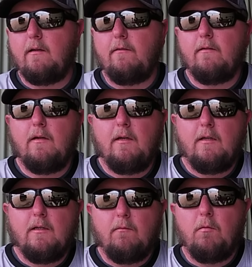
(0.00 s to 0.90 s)

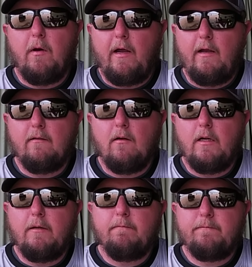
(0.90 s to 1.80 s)
I put my hands
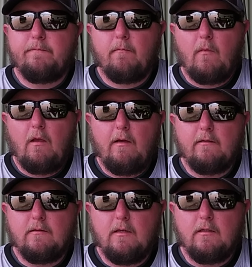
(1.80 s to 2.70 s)
on it.
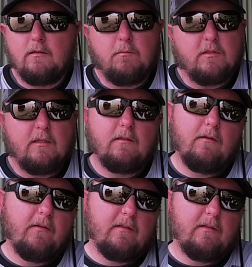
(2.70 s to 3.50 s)
It's super sensitive.